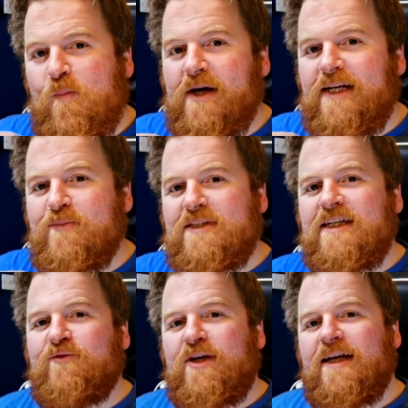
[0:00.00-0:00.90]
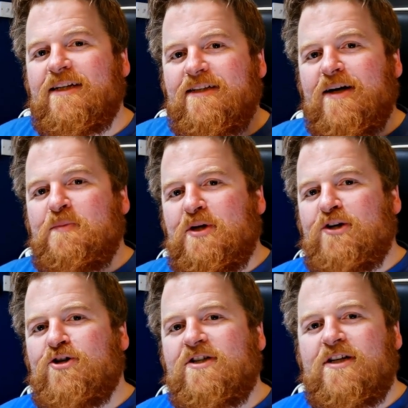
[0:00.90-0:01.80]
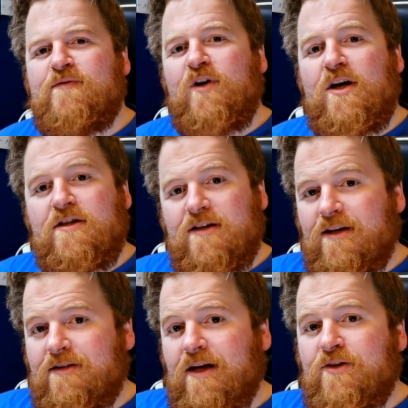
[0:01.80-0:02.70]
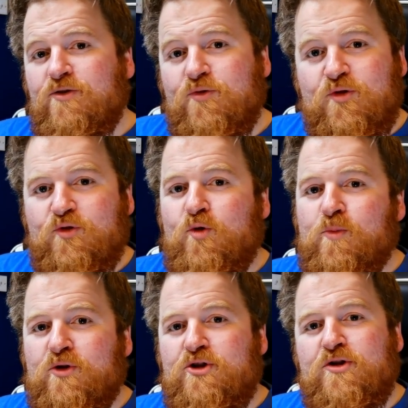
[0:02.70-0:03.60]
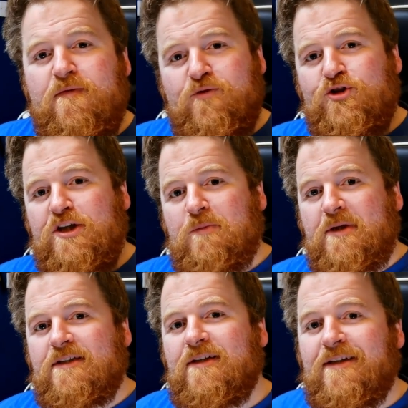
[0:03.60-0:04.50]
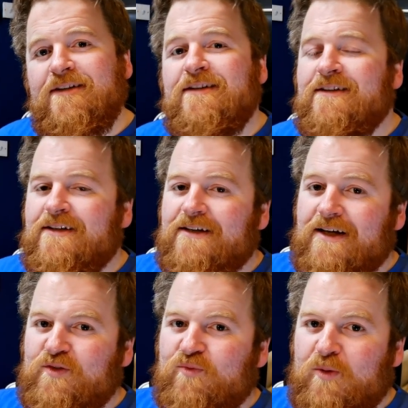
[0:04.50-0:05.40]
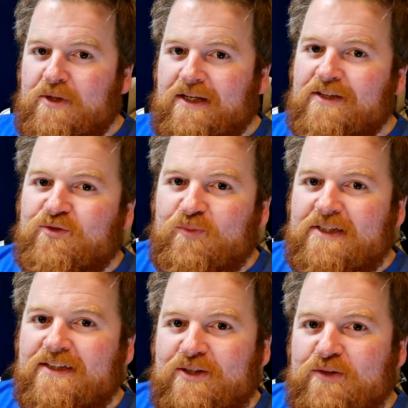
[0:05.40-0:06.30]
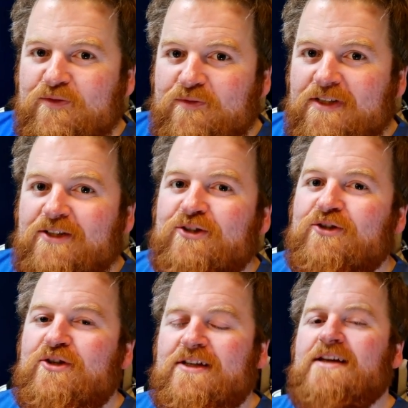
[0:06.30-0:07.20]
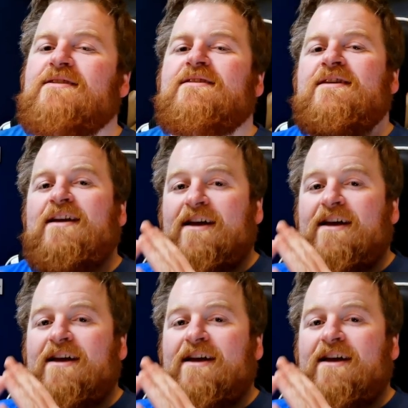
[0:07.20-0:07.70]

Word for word: My name is David Kelly, I'm the Irish Guy Vlogs, and thank you so much for joining me today. And you've probably guessed from the title of the video, yes,